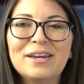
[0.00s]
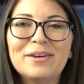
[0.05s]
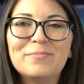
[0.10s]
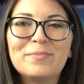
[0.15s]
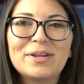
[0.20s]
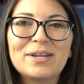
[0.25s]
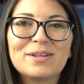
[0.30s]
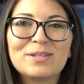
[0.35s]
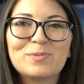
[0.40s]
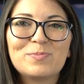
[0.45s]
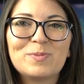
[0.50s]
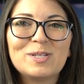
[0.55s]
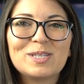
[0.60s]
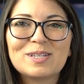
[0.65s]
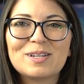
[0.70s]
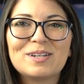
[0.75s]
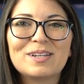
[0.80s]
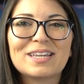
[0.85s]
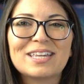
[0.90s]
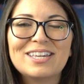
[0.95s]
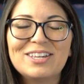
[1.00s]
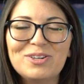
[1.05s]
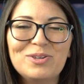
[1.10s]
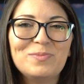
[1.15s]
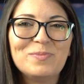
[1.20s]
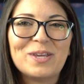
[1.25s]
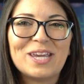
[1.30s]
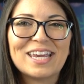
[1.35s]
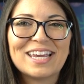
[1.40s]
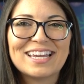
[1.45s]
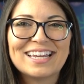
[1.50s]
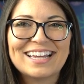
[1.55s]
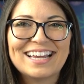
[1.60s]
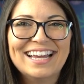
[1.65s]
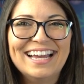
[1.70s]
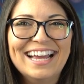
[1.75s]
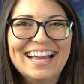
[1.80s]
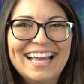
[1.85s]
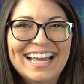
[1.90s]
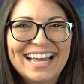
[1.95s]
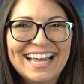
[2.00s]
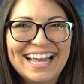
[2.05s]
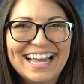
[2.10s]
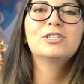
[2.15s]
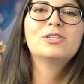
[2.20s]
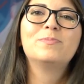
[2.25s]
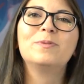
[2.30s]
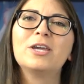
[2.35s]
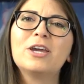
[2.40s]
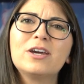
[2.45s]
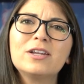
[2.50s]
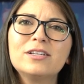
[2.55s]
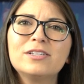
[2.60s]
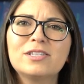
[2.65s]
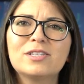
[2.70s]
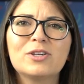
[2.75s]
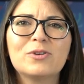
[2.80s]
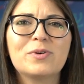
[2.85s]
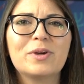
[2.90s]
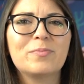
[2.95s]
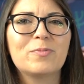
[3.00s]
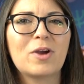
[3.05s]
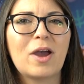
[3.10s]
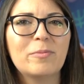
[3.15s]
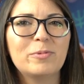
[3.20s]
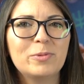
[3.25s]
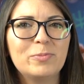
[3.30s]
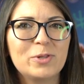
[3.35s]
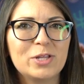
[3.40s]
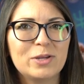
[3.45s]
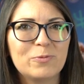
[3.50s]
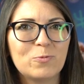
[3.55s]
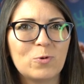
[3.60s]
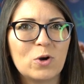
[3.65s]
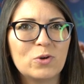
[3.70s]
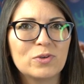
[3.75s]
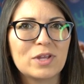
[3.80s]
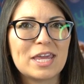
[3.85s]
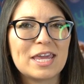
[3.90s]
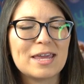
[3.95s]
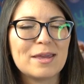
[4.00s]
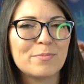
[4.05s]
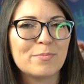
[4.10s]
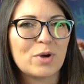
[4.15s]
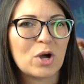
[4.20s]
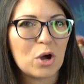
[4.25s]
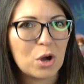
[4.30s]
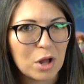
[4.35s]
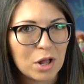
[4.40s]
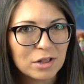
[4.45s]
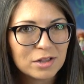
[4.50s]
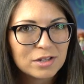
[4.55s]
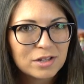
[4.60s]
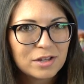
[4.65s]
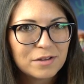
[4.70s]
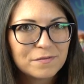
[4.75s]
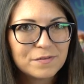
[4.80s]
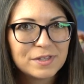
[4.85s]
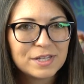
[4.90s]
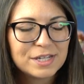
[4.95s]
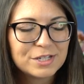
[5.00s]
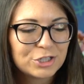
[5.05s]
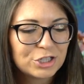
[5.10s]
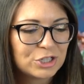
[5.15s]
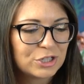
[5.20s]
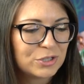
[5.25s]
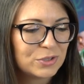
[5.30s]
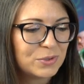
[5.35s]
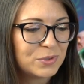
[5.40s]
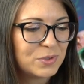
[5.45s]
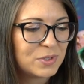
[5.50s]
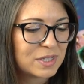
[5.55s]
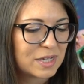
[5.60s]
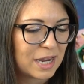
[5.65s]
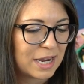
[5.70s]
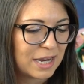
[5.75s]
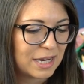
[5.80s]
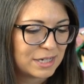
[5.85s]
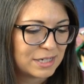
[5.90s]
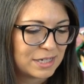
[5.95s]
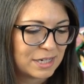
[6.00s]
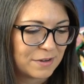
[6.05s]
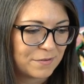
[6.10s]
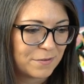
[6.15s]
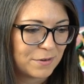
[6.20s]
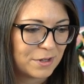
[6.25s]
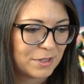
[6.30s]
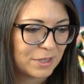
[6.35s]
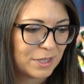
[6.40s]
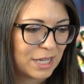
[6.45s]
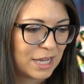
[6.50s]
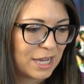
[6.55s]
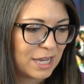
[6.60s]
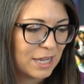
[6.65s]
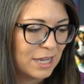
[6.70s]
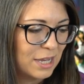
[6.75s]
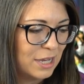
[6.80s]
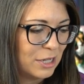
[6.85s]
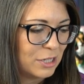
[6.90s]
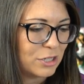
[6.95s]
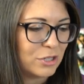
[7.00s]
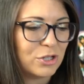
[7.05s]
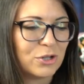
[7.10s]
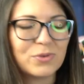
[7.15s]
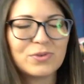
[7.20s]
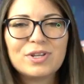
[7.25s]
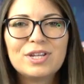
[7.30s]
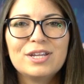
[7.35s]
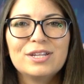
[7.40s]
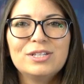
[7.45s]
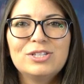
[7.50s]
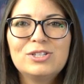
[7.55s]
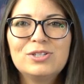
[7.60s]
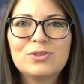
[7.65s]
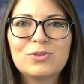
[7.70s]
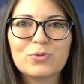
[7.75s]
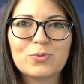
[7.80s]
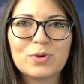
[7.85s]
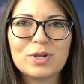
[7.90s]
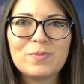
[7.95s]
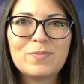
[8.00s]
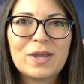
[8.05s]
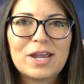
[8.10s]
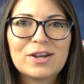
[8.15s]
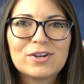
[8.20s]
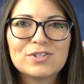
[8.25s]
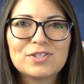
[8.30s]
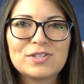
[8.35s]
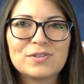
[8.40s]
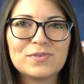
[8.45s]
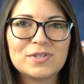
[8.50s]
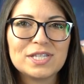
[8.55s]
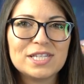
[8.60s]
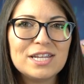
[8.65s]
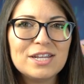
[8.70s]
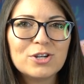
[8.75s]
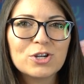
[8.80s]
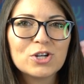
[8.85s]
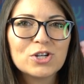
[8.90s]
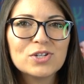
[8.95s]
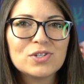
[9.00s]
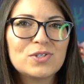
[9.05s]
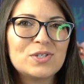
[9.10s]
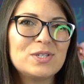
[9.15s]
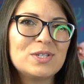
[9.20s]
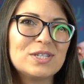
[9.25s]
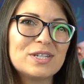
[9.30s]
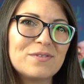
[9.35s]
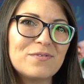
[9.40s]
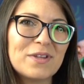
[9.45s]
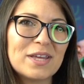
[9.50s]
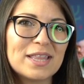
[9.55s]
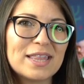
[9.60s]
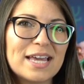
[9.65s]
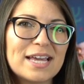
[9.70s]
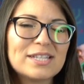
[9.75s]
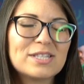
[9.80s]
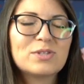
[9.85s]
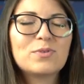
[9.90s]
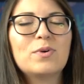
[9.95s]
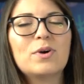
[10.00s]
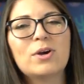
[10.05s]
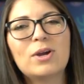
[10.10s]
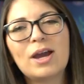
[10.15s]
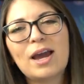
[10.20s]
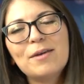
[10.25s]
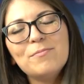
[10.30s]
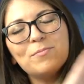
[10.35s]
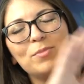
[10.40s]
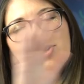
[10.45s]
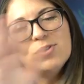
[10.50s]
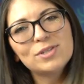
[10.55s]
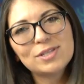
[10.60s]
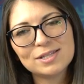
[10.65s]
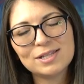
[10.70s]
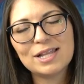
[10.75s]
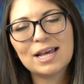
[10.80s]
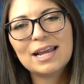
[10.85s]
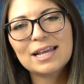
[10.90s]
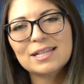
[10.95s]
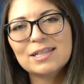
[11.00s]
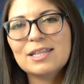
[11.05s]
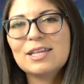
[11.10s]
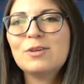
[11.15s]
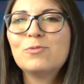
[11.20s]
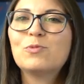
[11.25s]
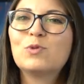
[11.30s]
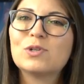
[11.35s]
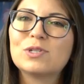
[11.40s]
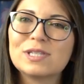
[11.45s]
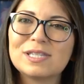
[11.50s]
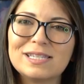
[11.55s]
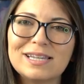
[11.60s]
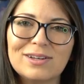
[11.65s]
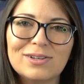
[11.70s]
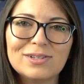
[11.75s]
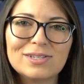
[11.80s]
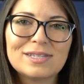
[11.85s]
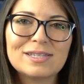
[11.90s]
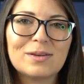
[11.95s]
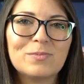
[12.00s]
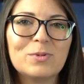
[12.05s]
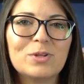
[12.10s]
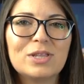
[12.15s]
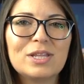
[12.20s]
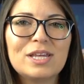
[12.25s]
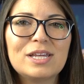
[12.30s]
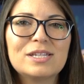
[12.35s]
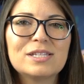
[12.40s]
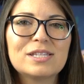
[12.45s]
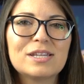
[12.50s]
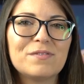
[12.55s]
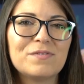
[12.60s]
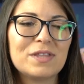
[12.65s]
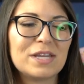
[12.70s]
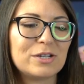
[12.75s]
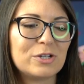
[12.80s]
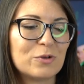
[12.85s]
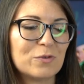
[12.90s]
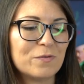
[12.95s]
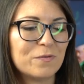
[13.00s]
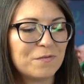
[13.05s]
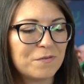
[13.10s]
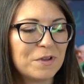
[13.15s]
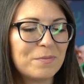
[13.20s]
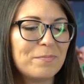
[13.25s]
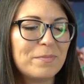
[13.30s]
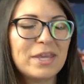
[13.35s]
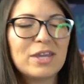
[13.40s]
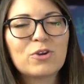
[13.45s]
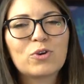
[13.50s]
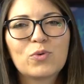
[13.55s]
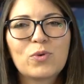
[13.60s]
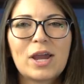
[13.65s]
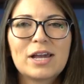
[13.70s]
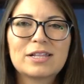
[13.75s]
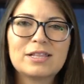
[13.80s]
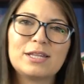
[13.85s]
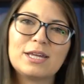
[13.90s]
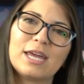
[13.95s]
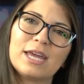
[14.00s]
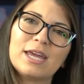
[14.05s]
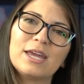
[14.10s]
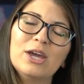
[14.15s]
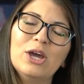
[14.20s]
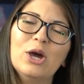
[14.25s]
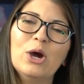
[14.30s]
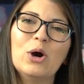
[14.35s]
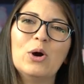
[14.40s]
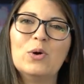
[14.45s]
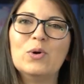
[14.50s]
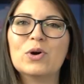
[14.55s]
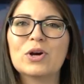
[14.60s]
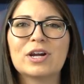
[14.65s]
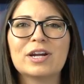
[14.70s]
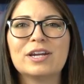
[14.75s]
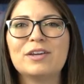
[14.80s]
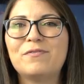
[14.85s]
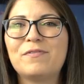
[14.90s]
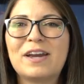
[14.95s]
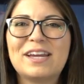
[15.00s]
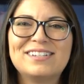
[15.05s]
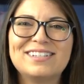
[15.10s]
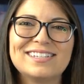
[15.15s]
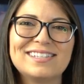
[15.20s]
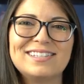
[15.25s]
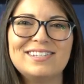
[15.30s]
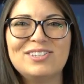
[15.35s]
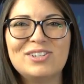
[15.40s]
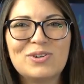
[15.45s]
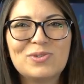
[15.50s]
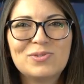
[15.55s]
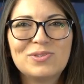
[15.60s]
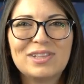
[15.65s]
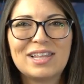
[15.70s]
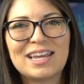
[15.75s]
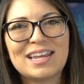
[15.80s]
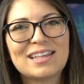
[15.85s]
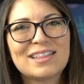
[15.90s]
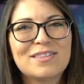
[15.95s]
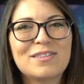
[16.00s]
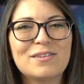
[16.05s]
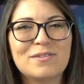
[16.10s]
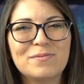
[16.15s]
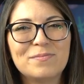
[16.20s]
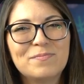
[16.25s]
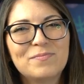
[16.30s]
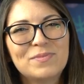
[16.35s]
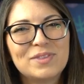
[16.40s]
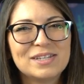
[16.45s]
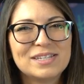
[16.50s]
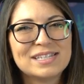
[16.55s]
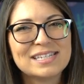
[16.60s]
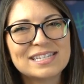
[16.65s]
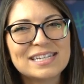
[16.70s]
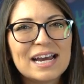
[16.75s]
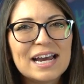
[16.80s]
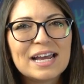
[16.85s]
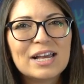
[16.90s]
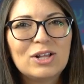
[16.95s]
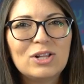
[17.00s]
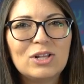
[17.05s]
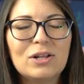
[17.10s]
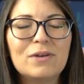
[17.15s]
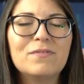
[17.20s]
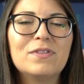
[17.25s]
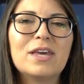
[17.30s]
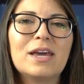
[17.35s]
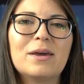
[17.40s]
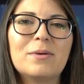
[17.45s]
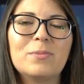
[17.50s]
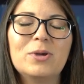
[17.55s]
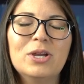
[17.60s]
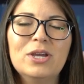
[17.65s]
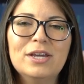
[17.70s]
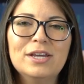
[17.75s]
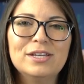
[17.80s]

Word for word: My husband's gonna kill me. To be honest though, I probably won't keep all of these shoes. I definitely don't need 3 pairs of sneakers and stuff like that, so I most likely will sell some of these if they don't fit me correctly, or if I just don't like the style of them.